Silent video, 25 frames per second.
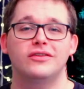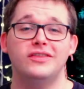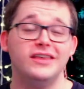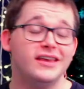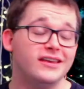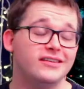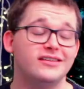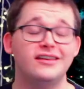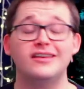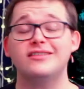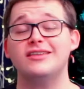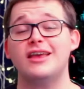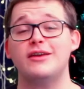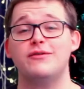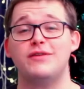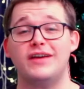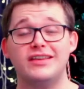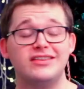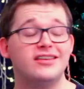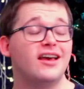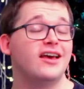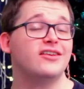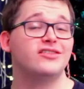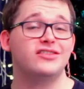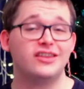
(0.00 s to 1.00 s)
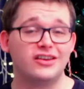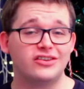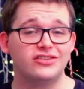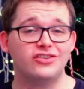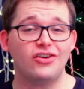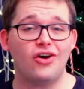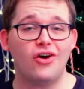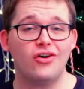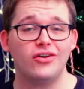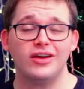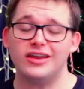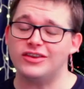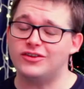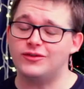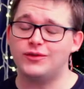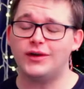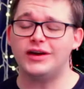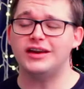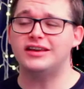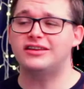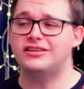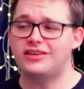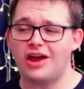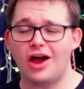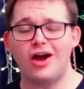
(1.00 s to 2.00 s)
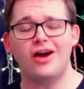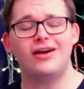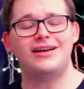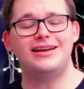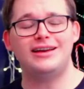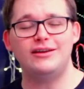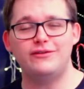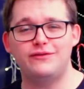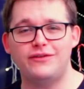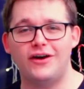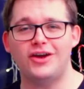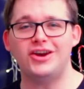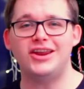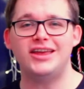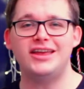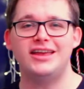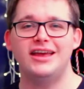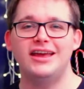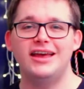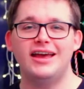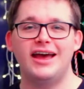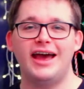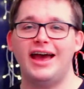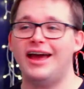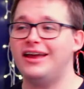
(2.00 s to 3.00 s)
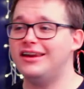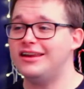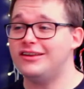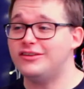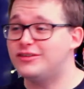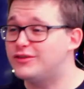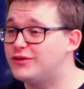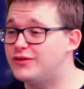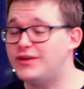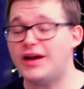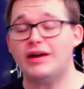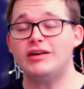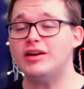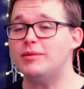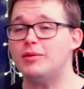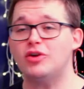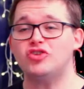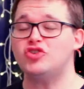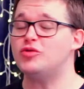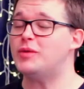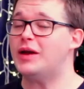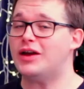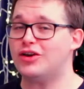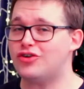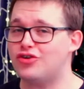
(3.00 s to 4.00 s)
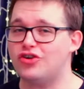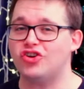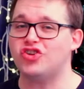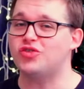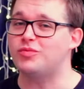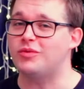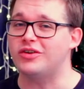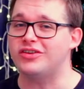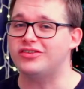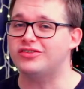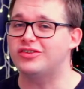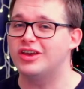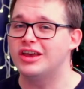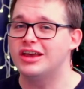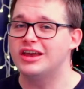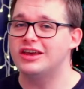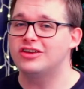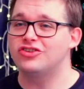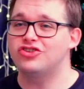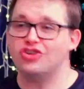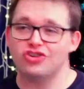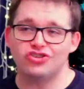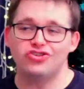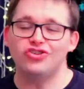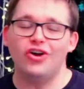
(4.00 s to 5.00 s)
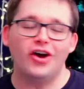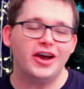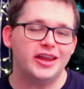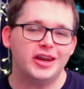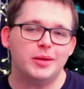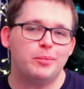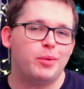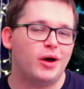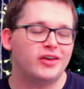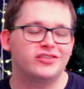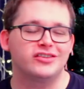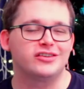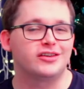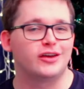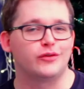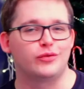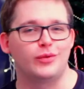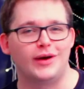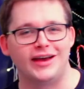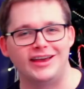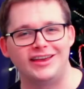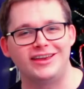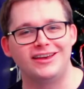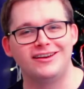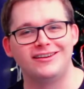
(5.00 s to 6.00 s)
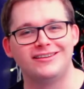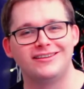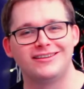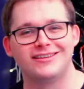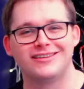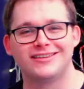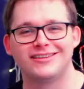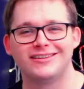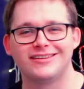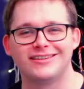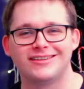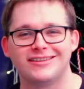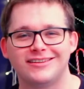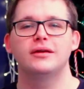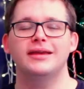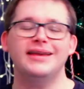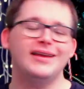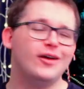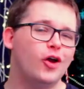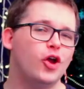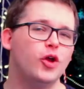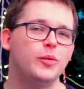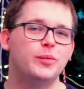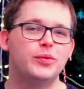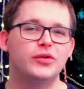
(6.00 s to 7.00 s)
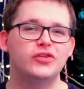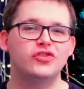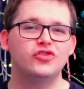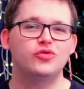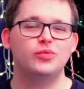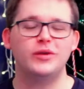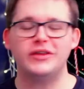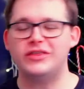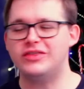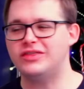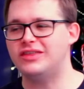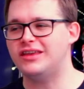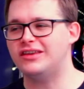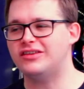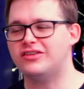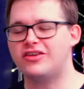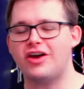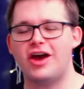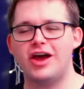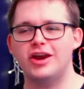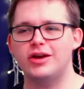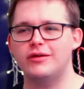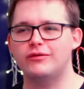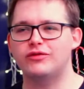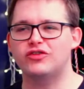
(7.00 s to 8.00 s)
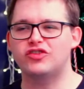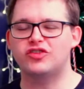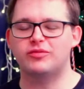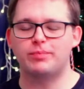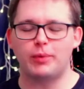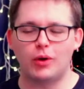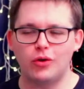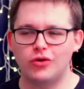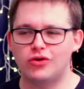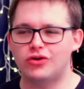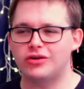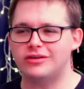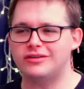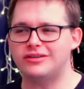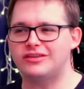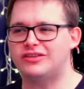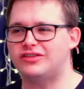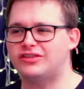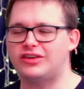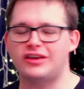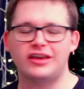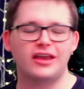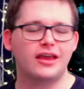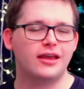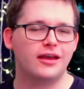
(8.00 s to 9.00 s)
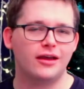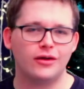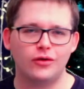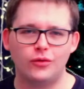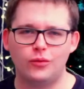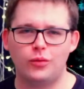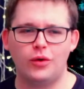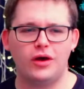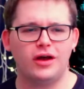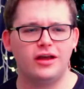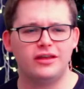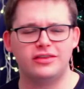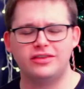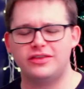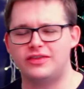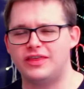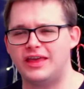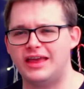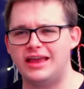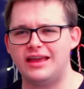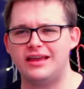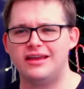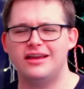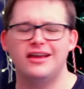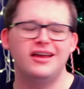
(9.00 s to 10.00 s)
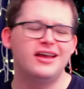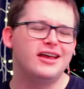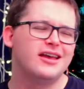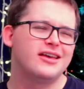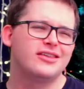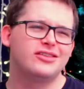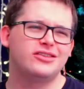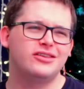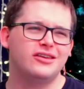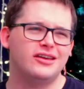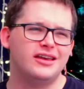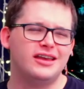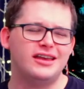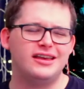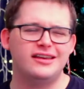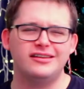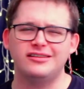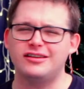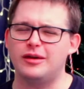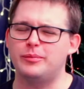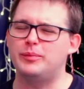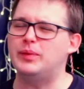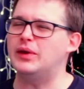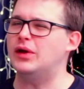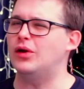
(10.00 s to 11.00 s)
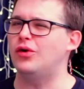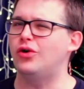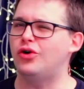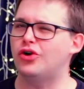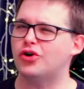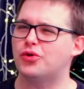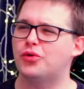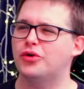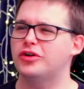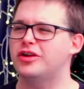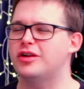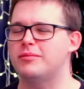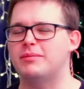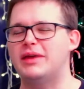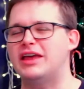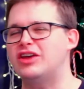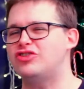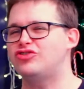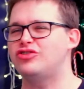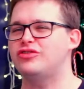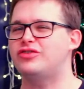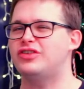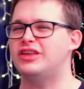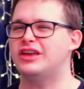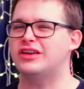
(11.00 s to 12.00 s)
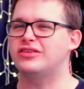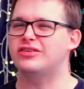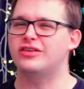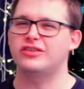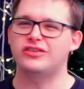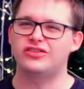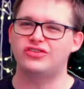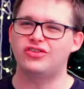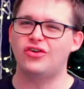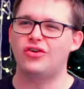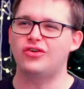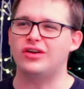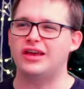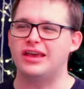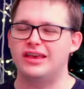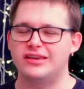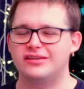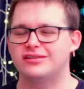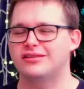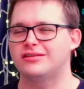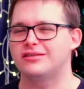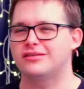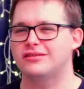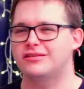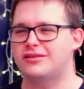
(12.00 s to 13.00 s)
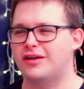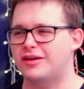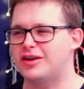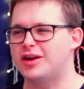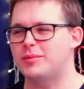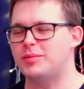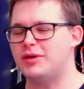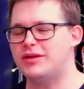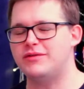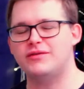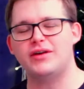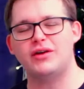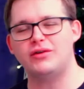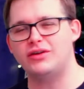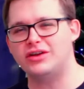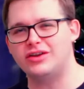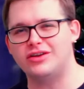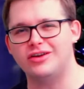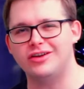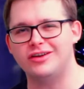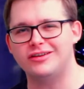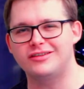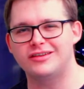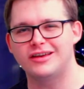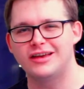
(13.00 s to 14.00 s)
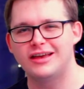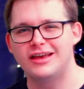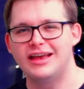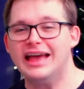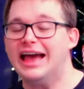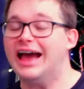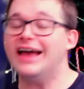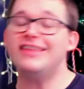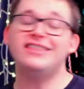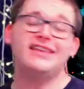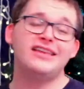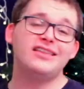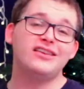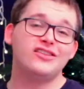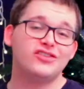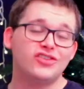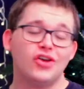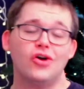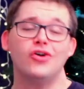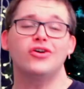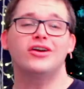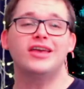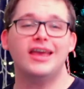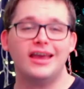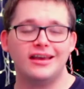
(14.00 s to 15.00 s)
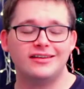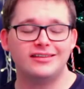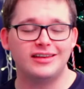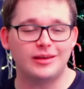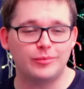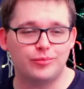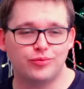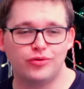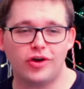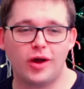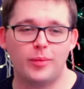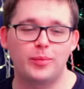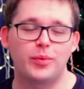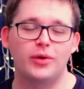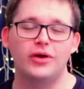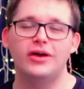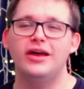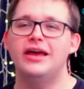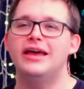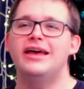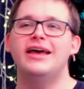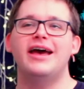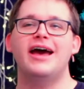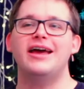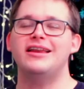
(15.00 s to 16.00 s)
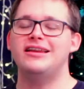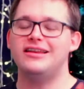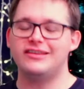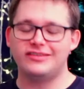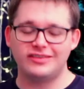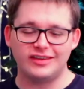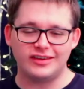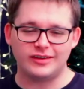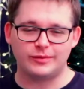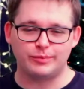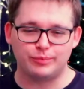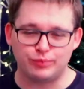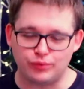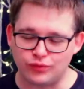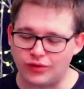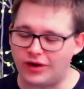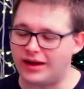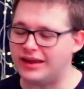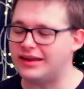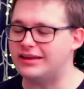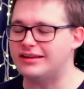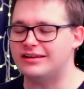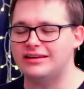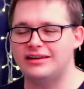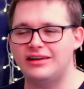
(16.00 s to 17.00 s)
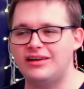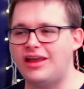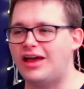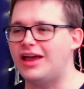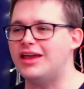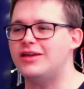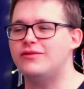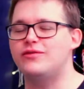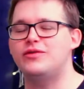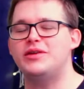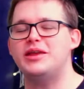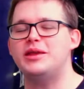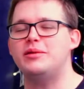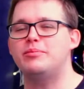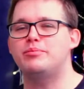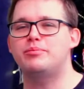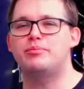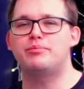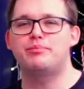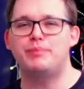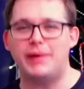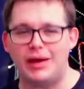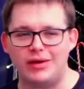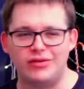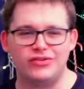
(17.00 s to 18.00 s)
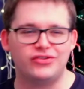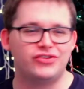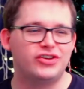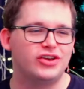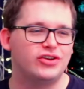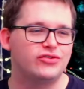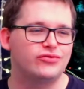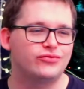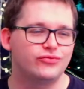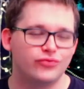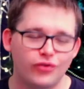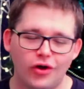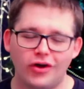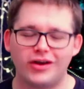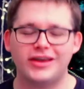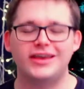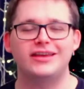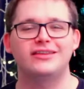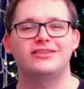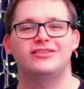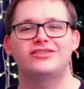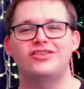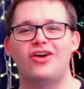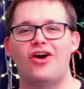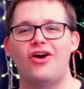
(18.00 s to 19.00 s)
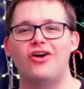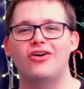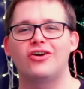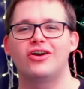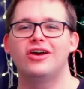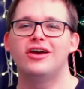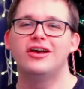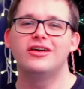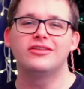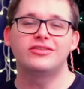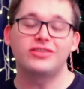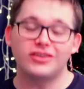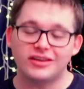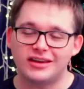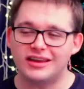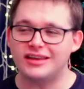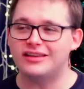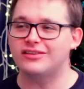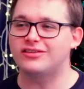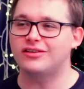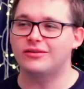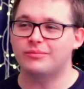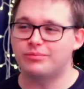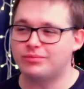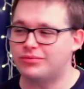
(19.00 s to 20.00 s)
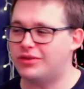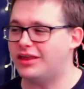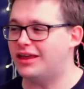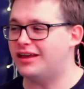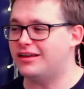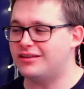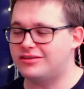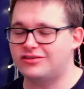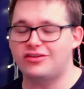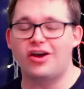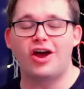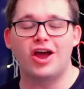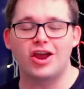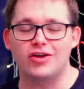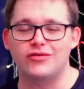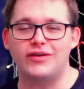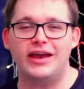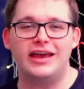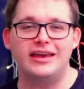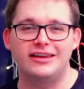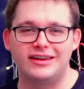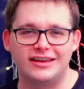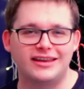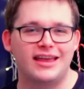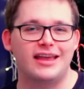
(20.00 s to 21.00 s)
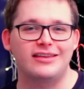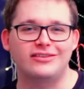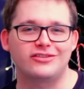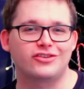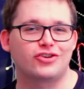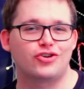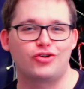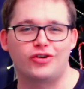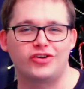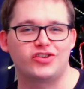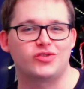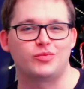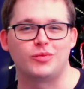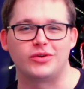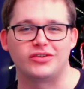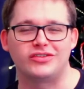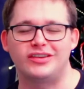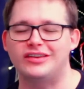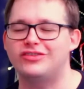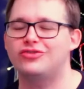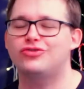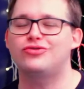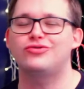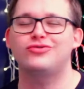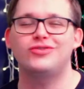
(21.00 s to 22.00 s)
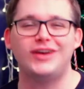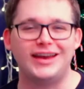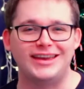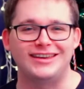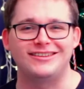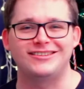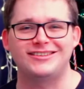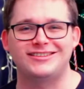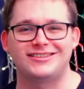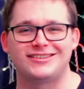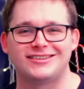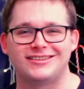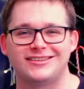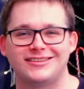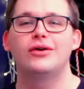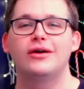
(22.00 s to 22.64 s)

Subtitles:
This is a fantastic song, it's very darkly funny, and it's very much about Christmas, just not in a positive way. It opens with this kind of spoken singing word thing that is a bit awkward and makes you think that the song isn't going to be very good. And then the song kicks in proper and it's this bright, lively, bouncy, rocking song that is a like tirade against Christmas. It's great.